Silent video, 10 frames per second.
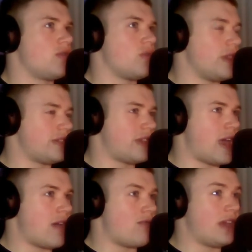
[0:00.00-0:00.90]
doing the
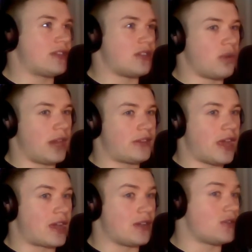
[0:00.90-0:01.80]
set, resting 20
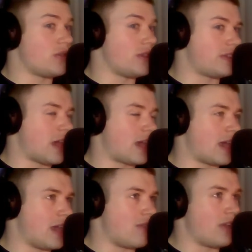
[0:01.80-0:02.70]
seconds, doing the set
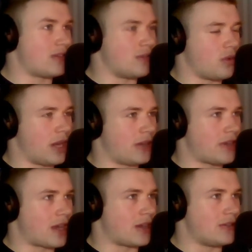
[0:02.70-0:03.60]
again, resting 20
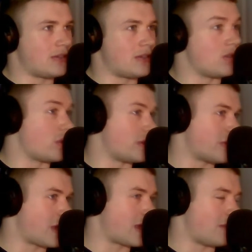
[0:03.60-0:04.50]
seconds, then doing the
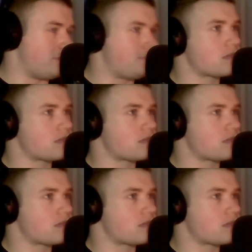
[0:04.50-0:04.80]
set again.